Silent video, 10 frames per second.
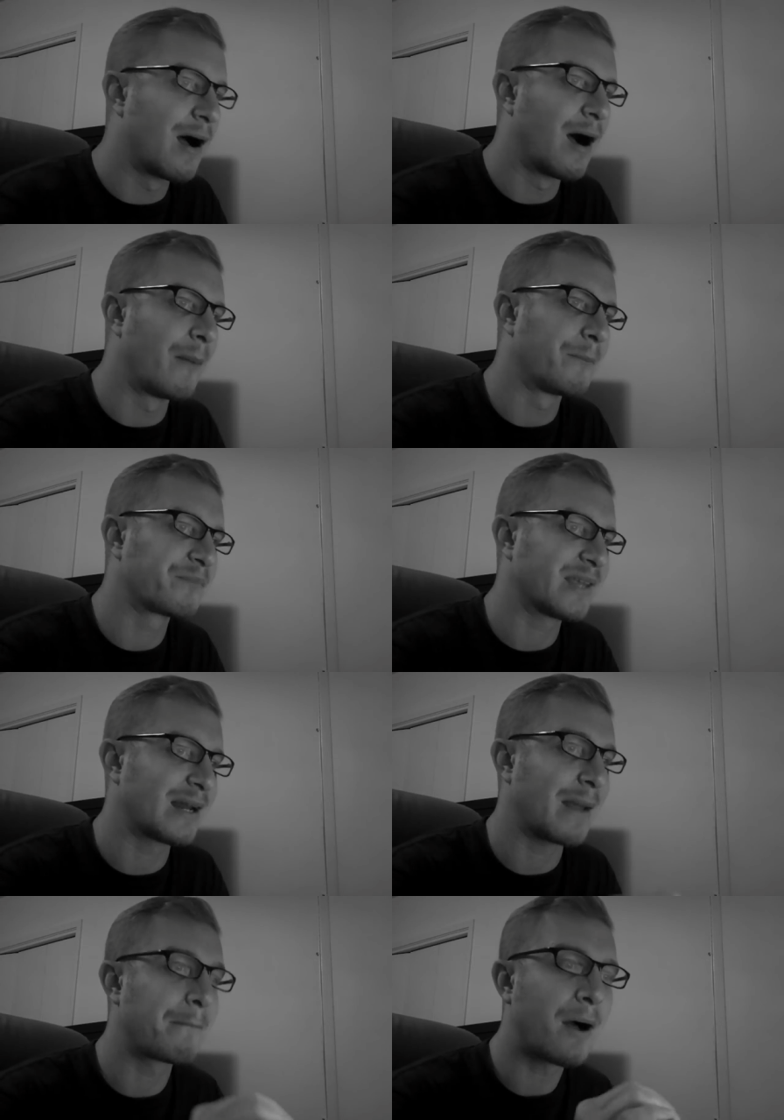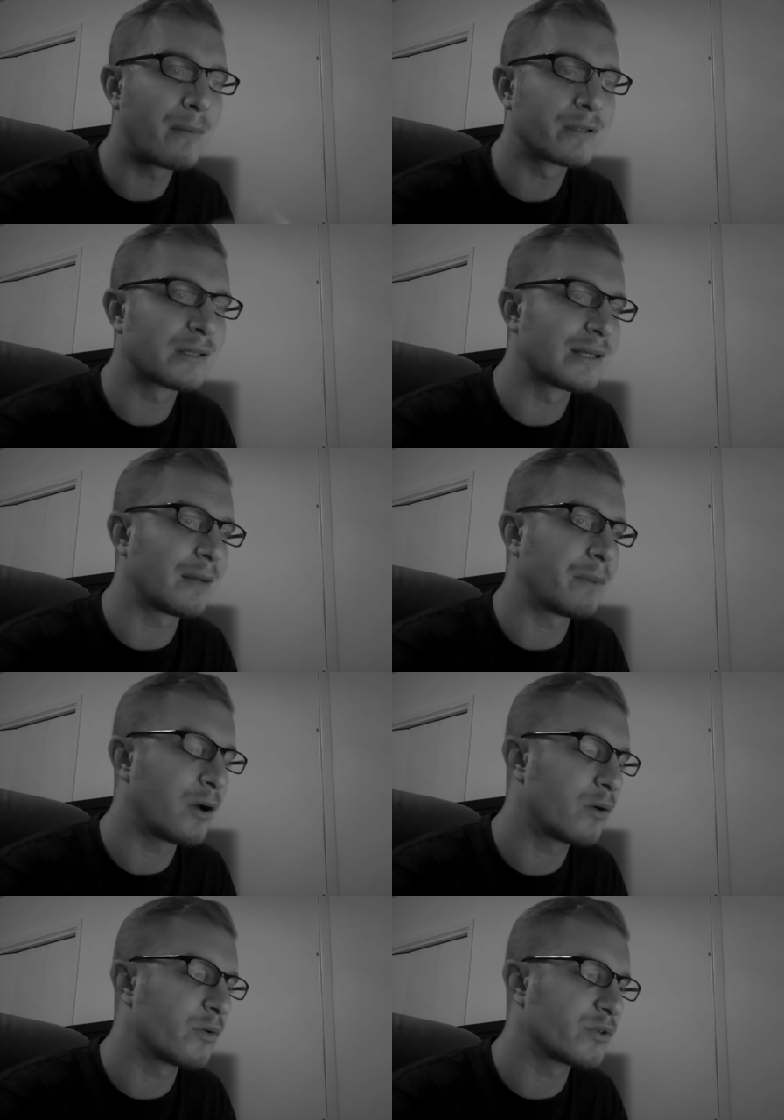um, and I publicly
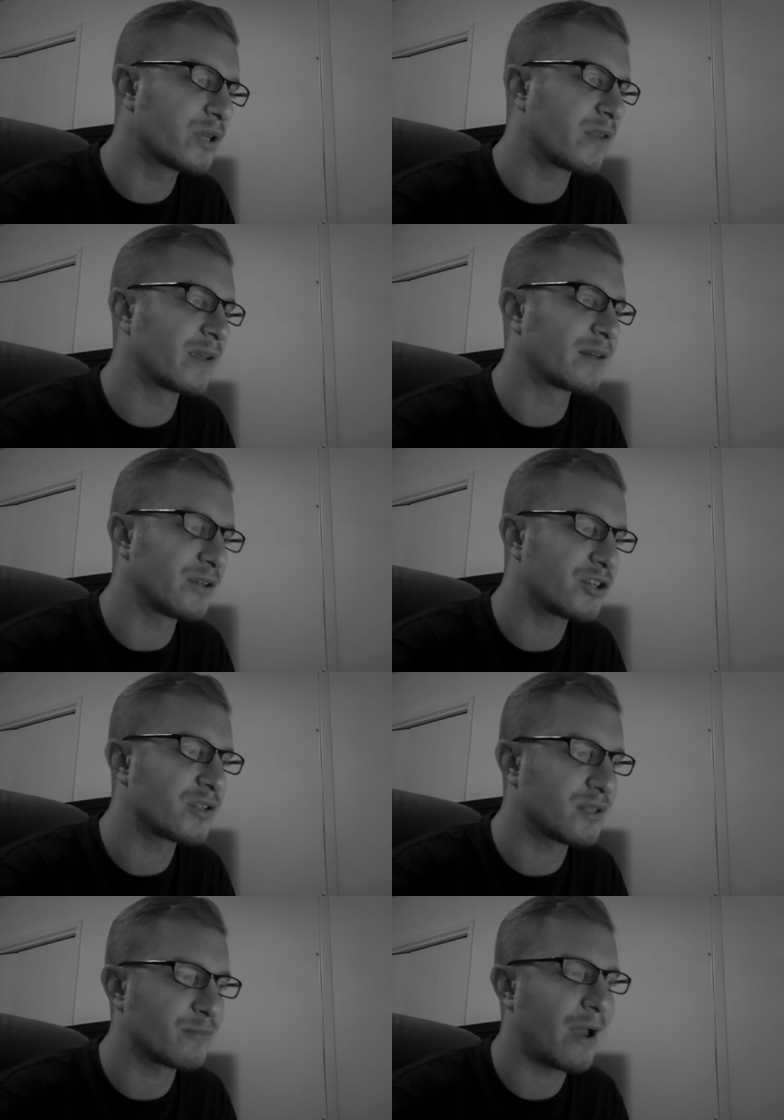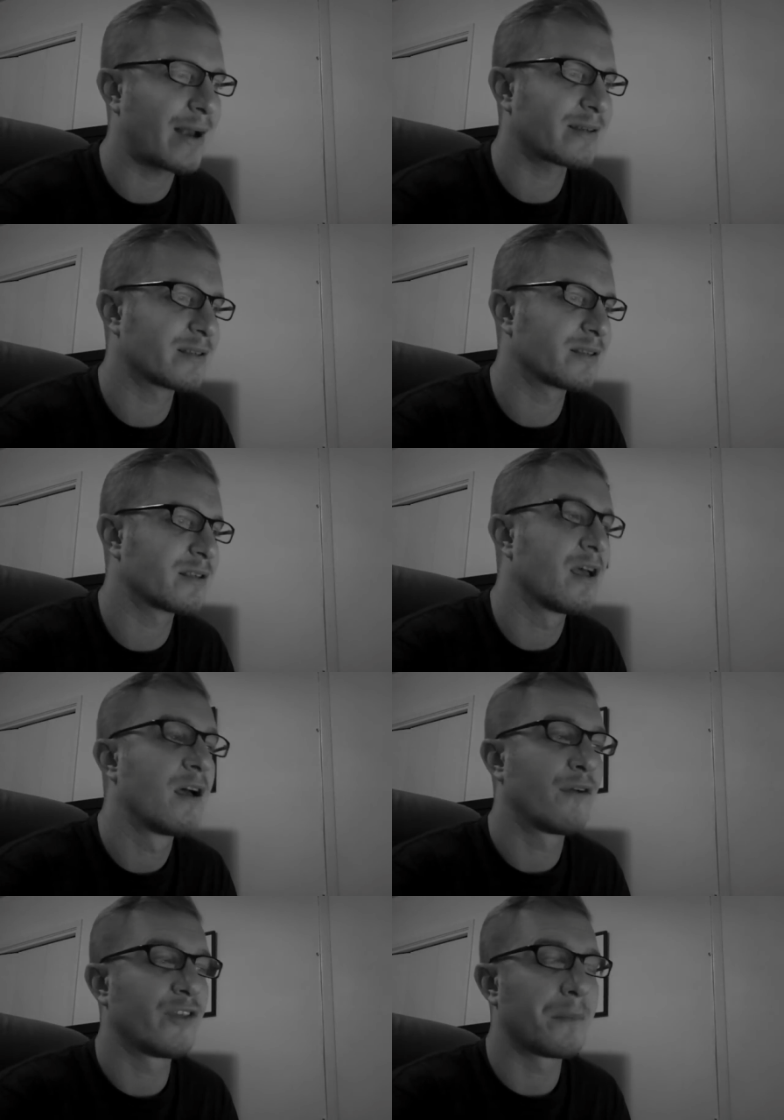oppose the conditions and practices
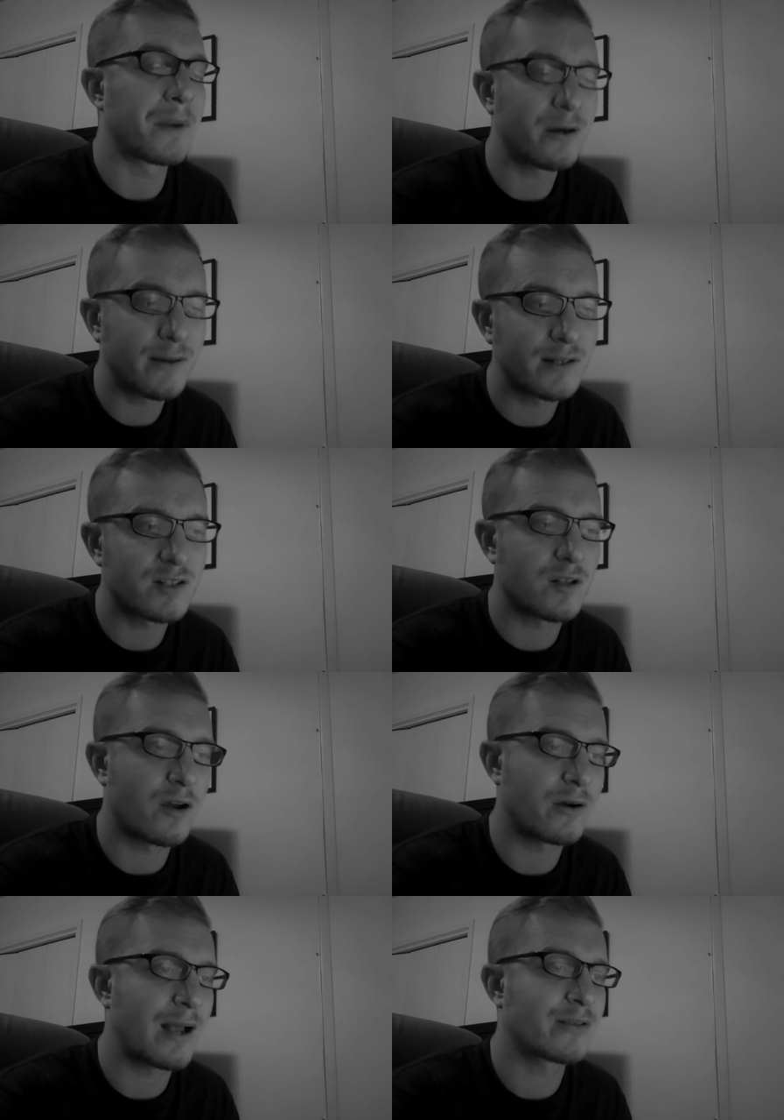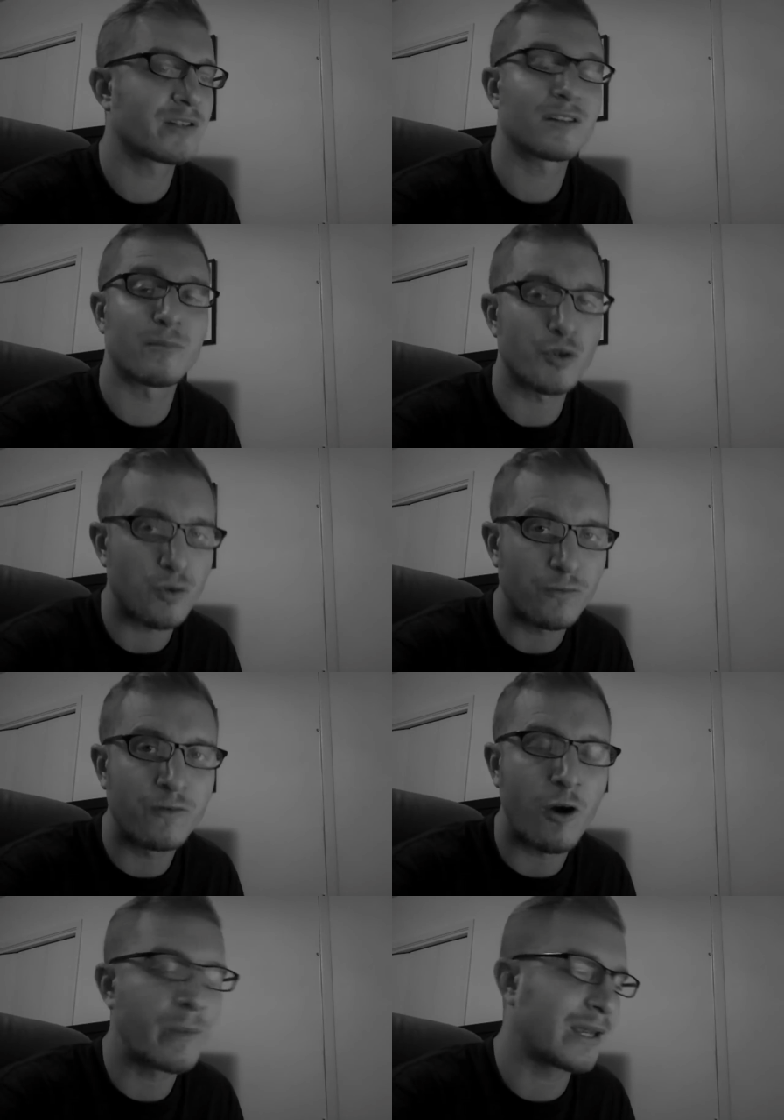of the American slaughterhouse and commercial
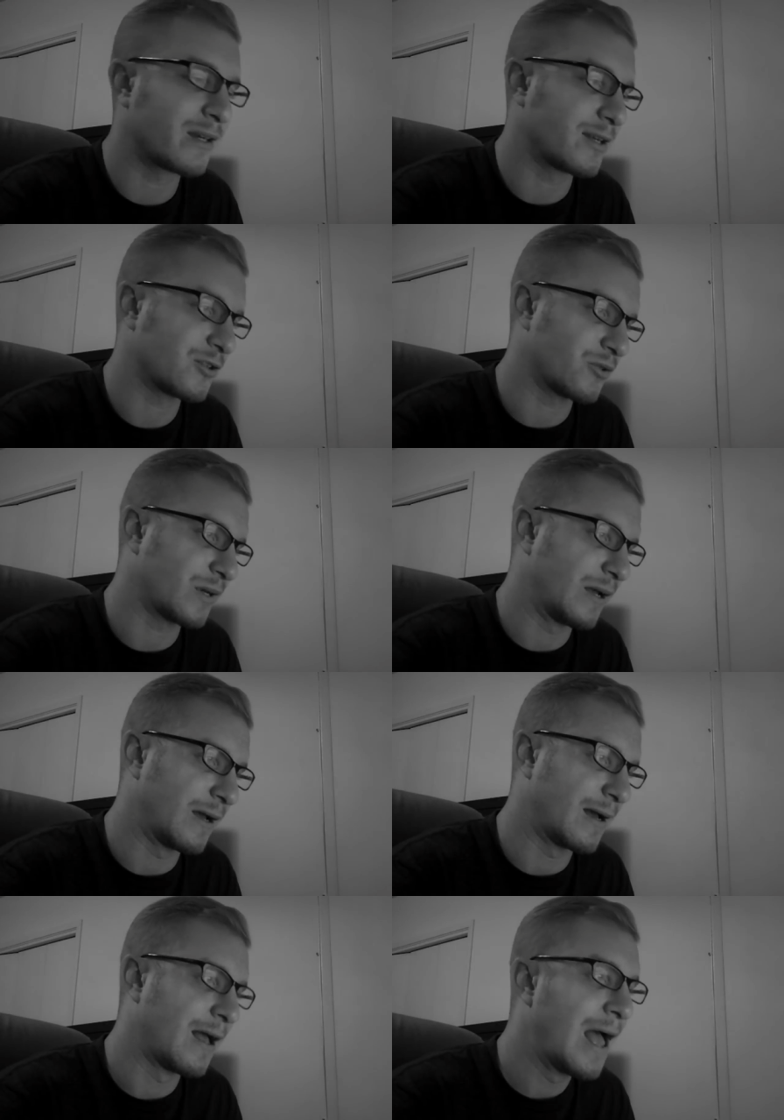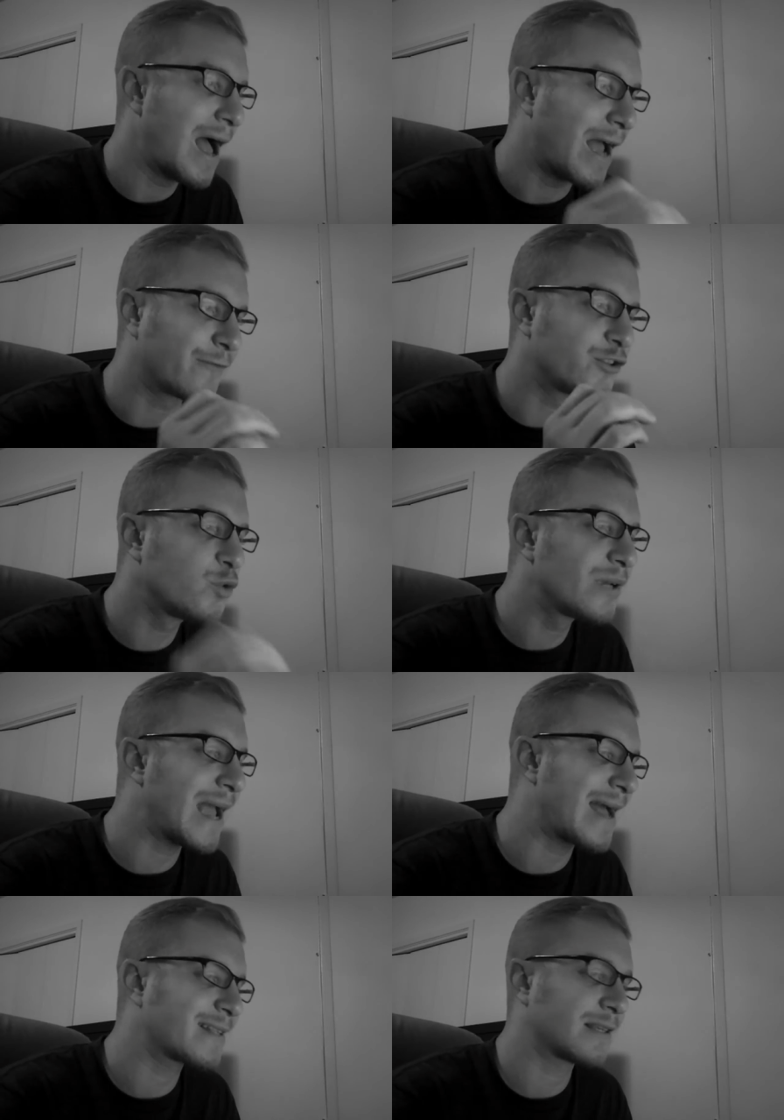farming industry. I have two
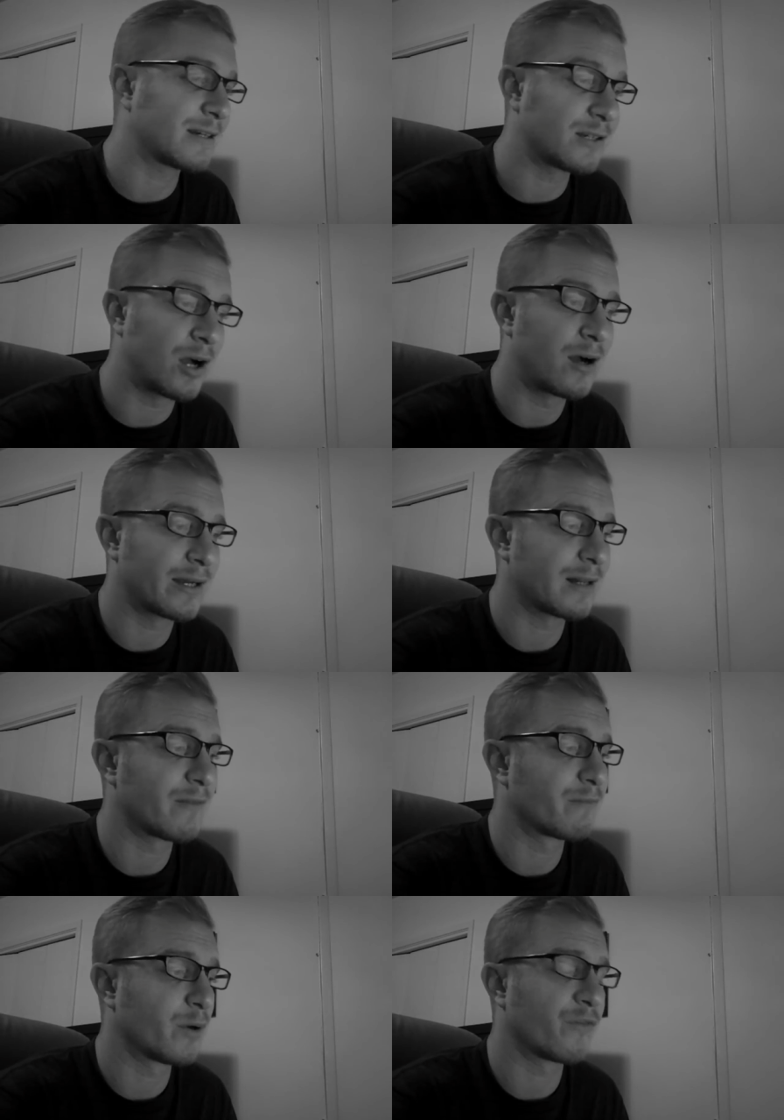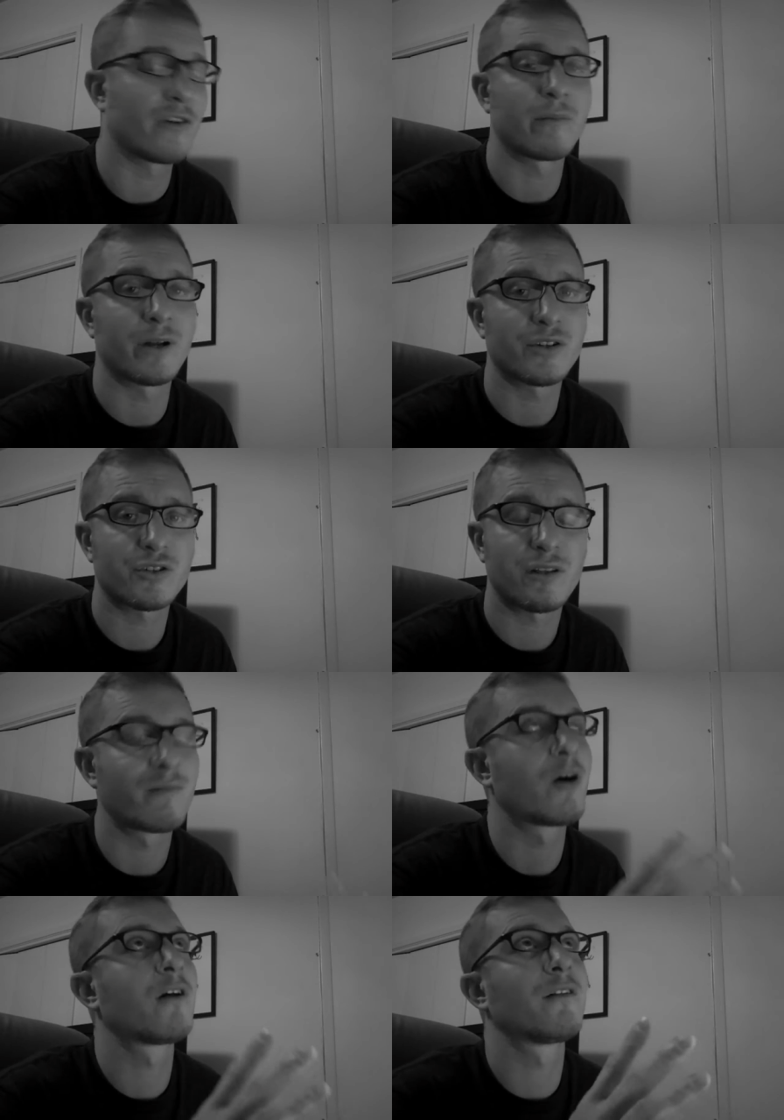cats and a dog, and I love them both very much.
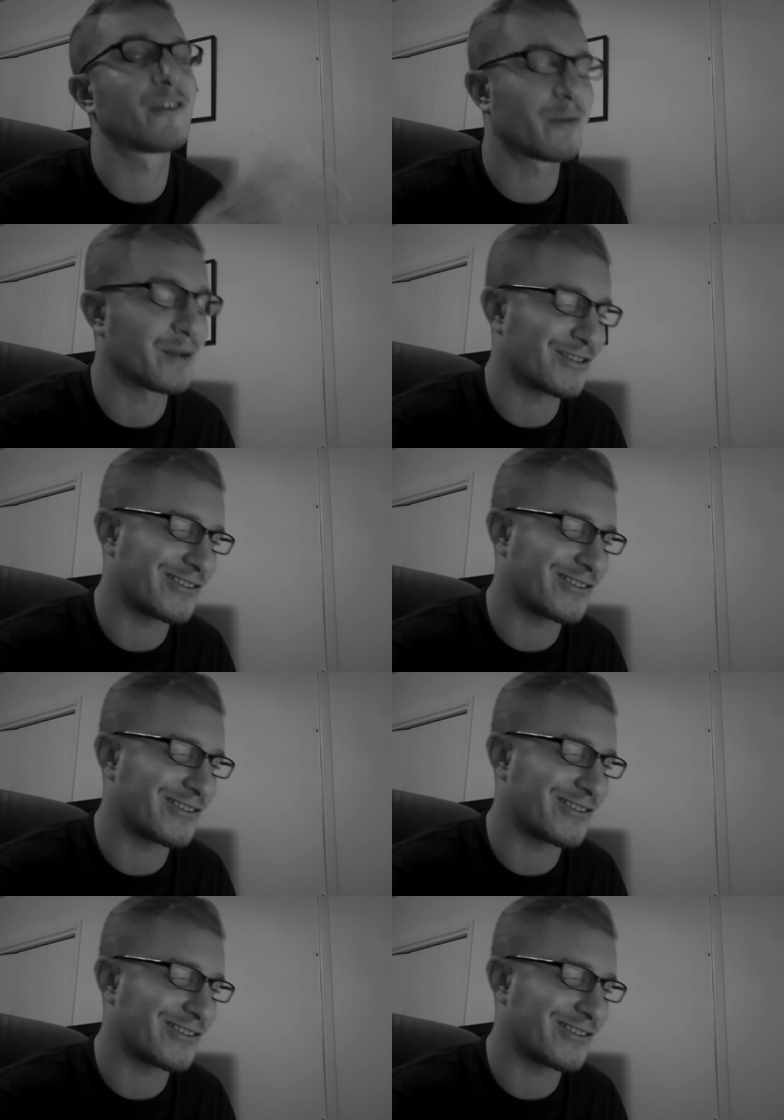Love them all very